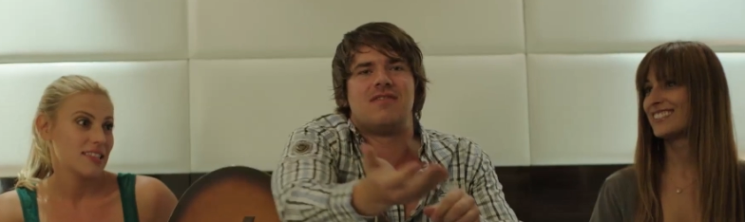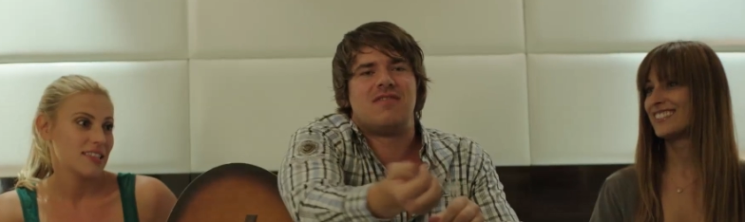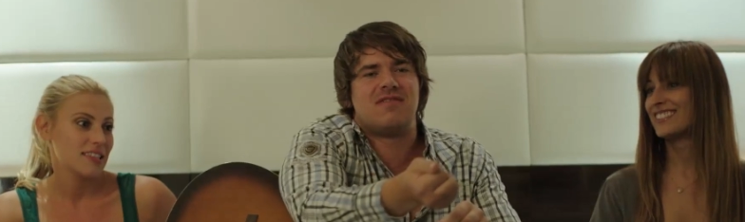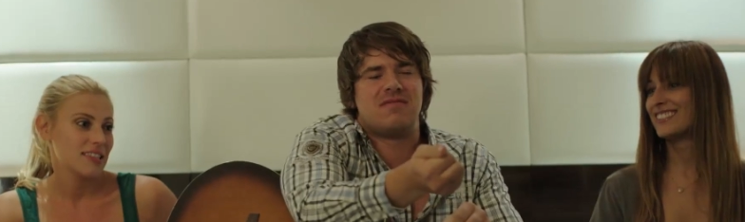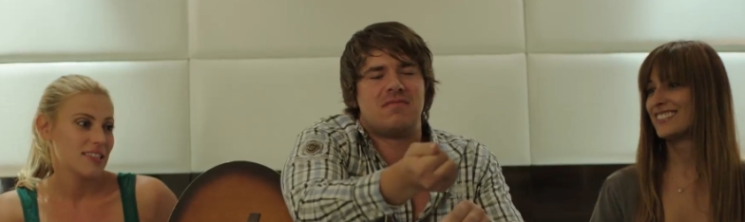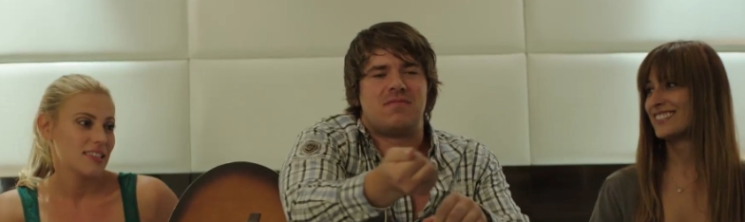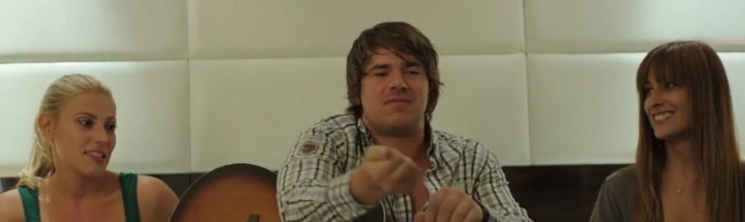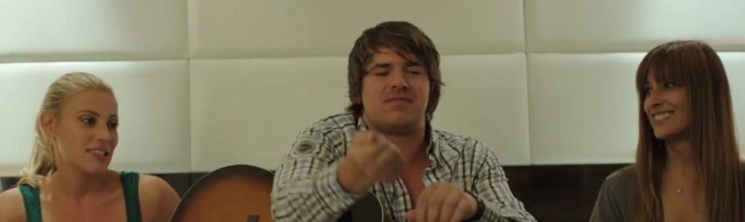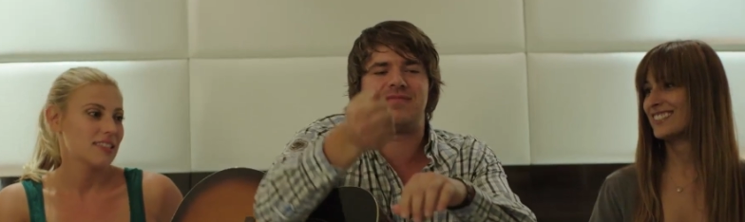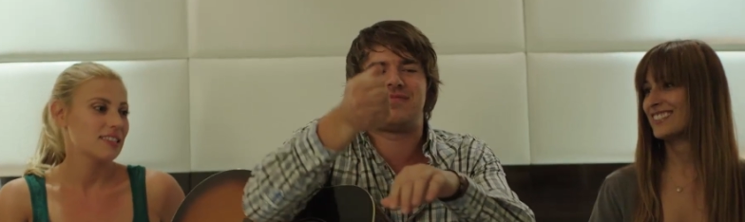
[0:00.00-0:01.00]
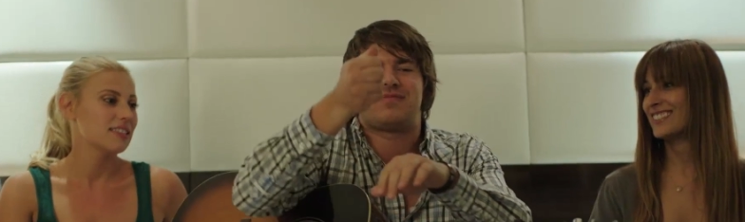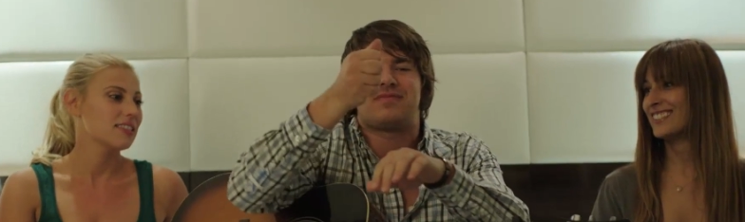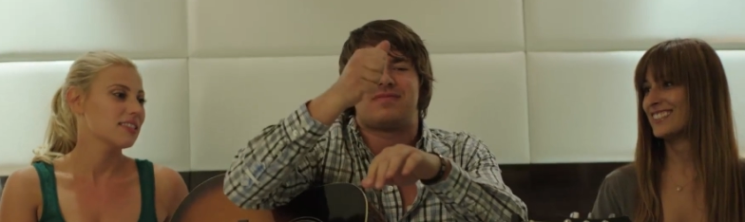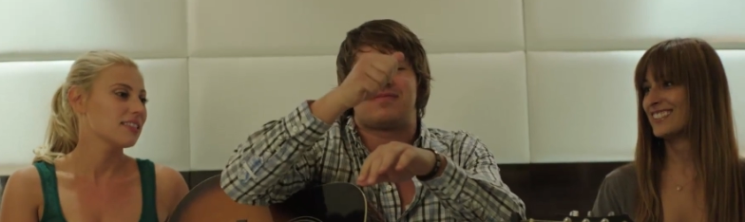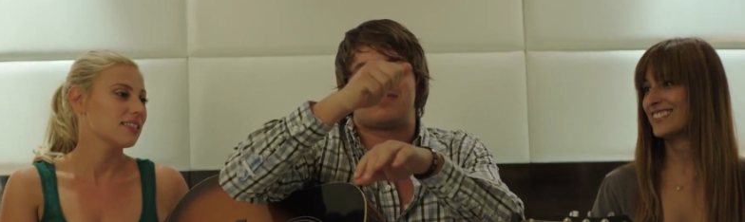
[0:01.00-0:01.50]

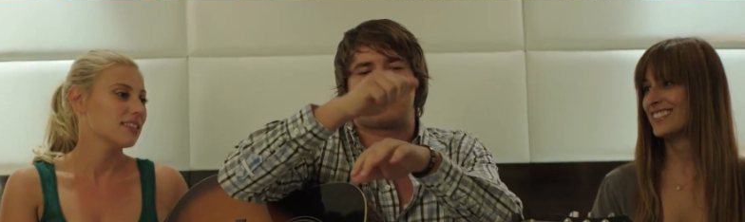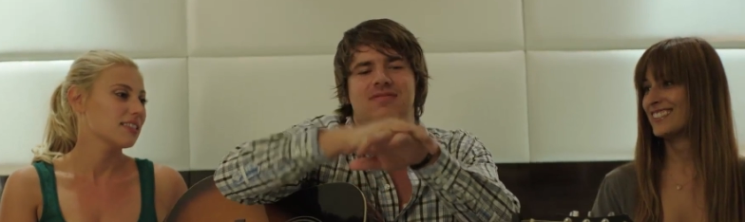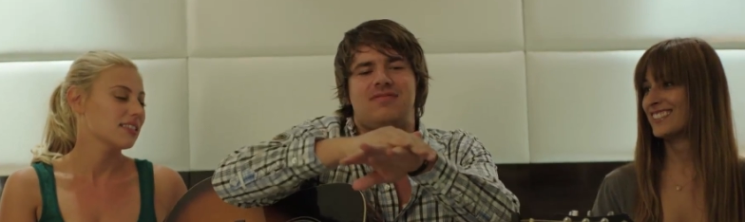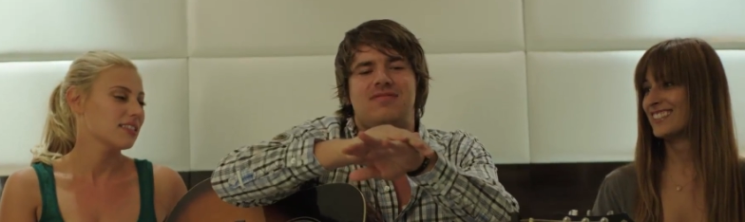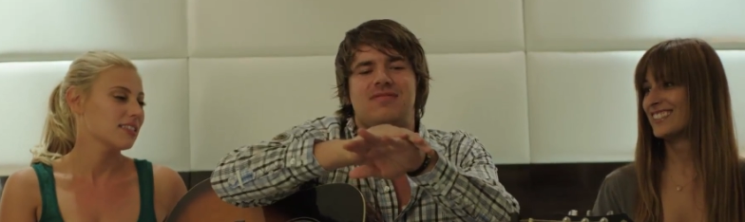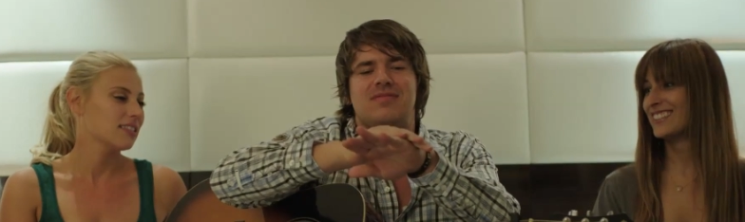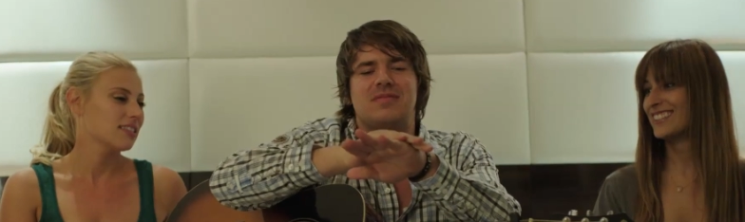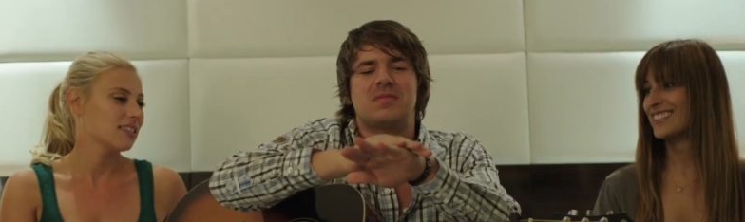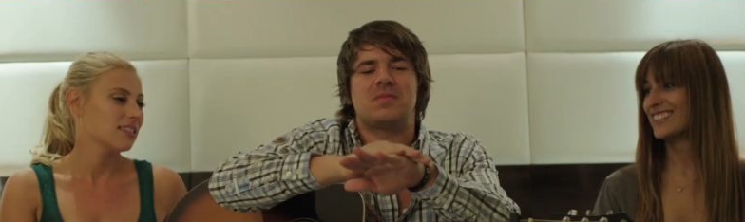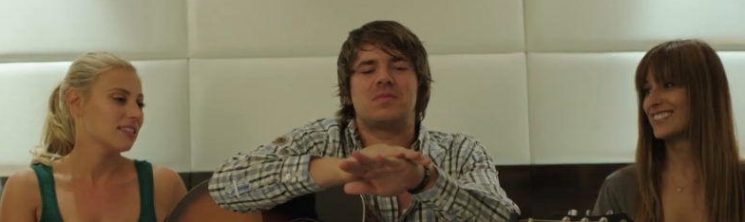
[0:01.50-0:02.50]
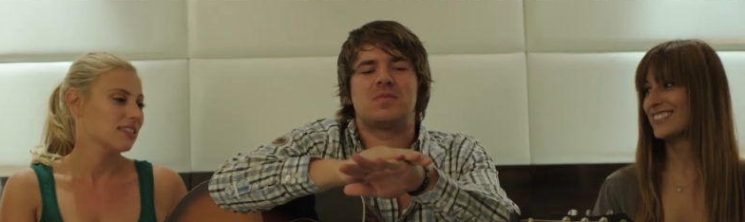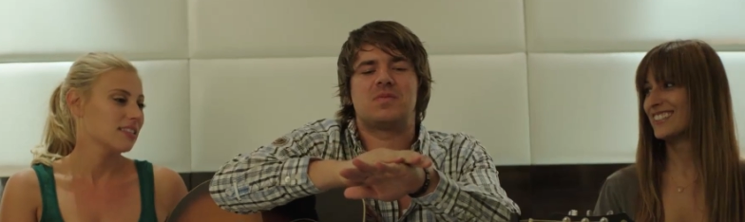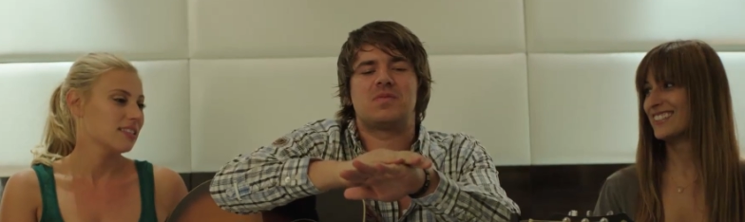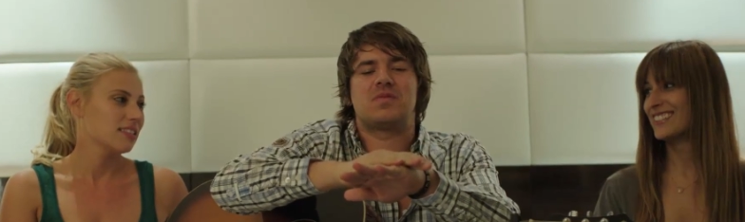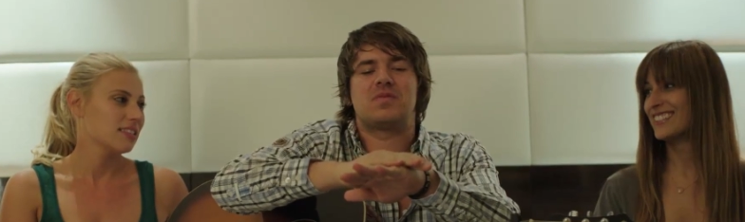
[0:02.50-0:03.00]

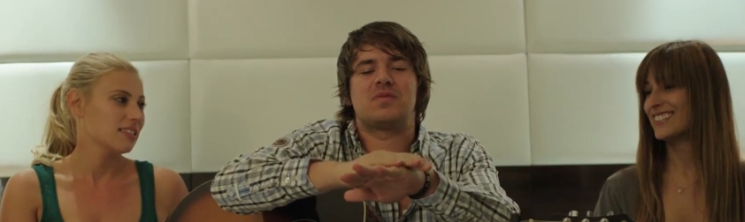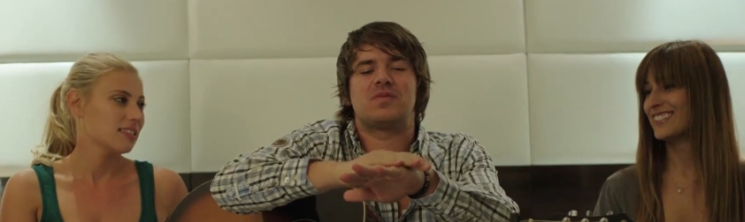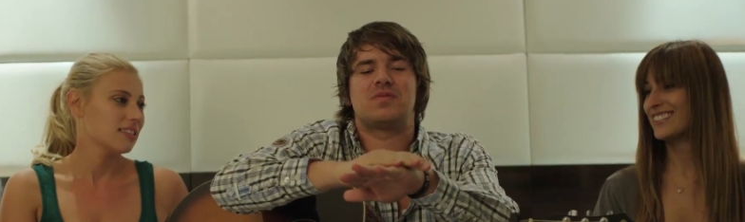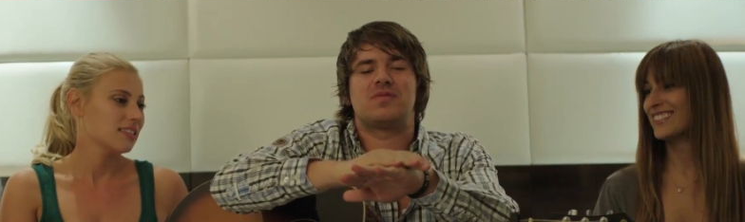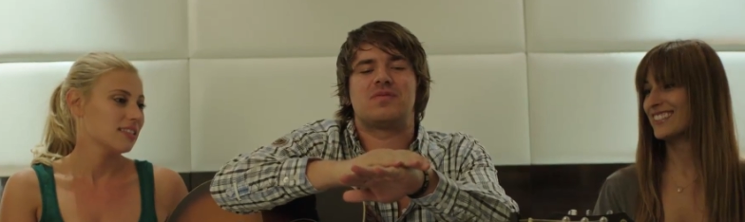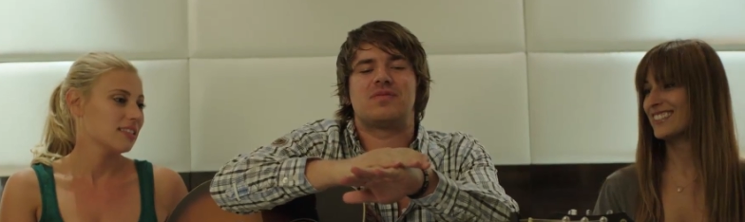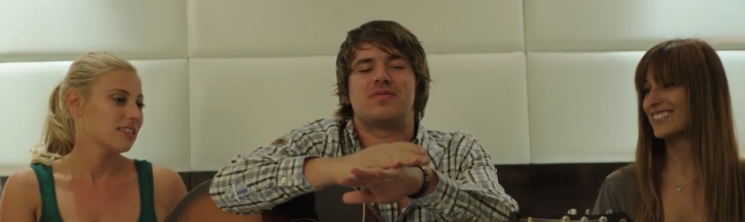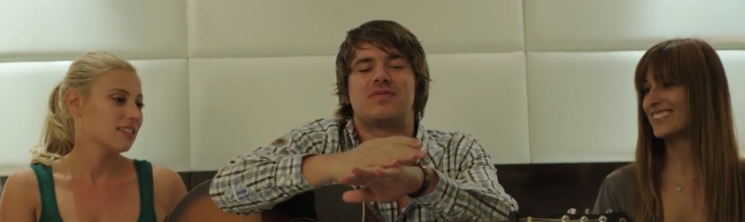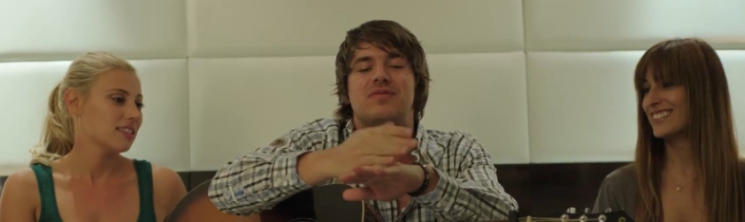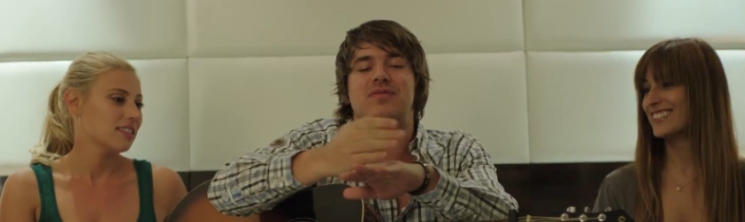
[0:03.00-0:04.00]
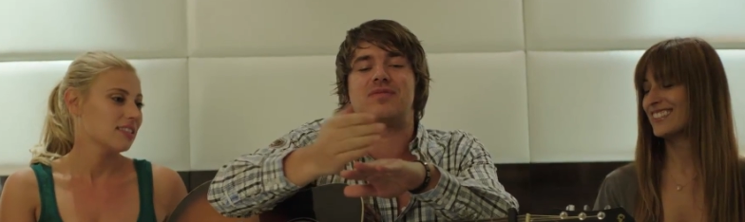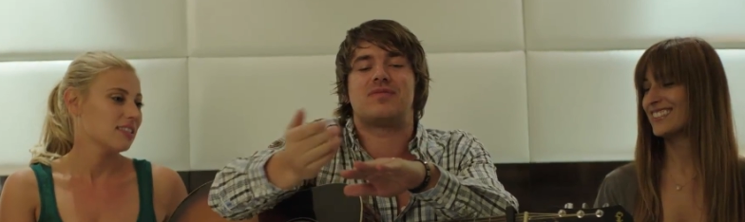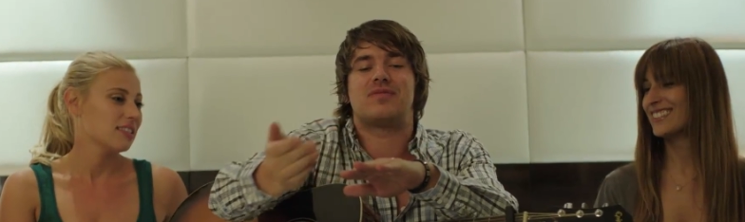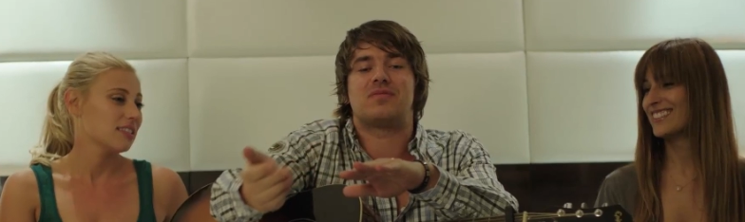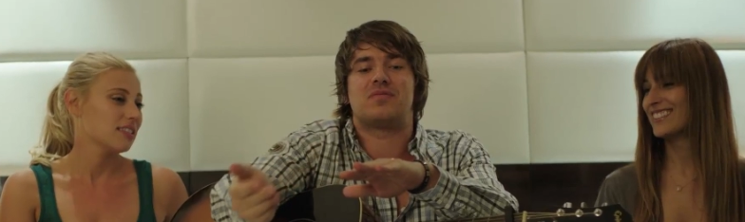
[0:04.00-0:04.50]

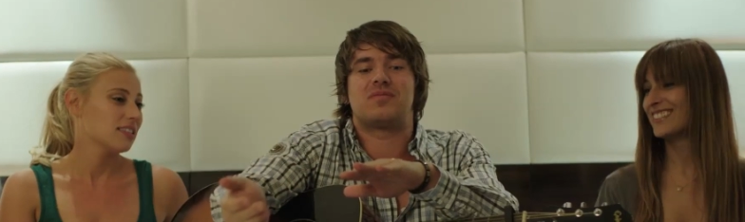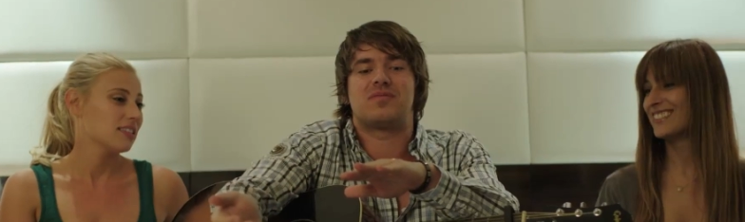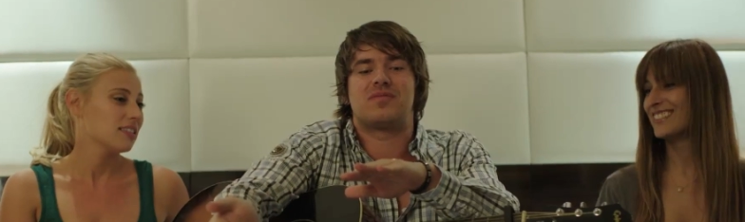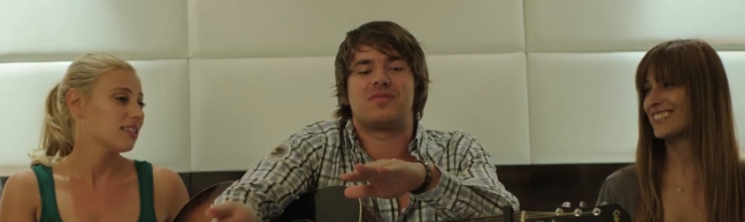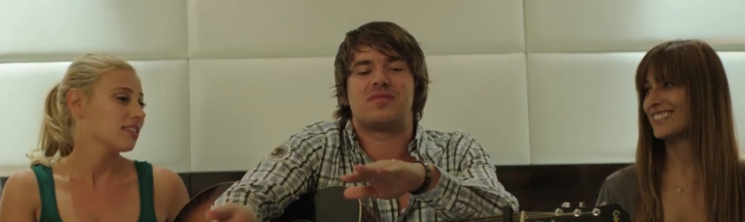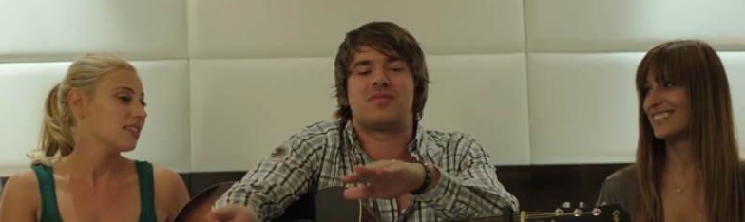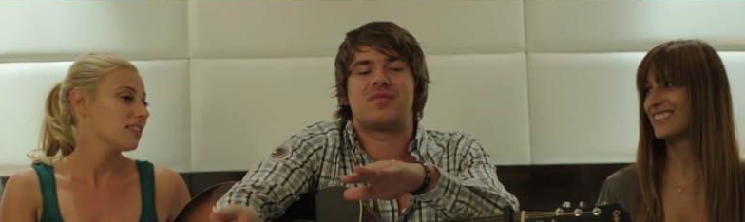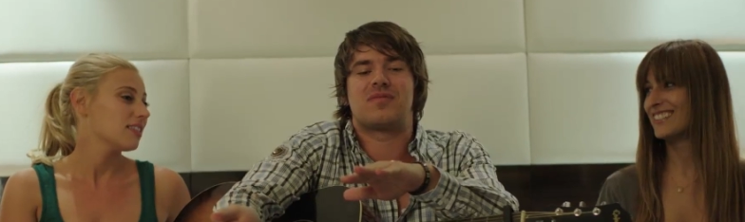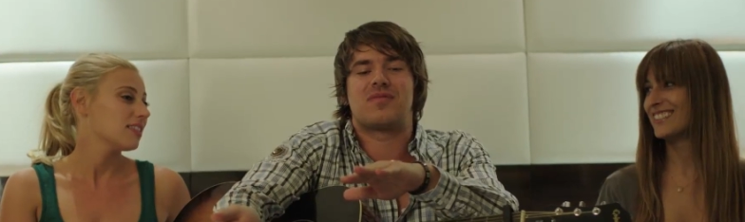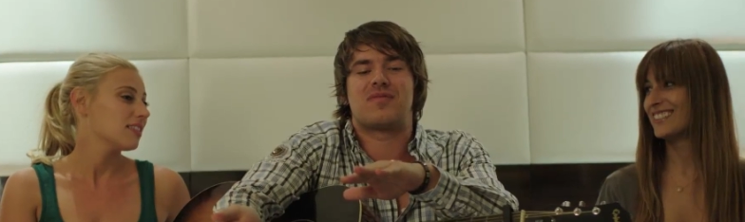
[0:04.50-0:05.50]
Nobody speaks.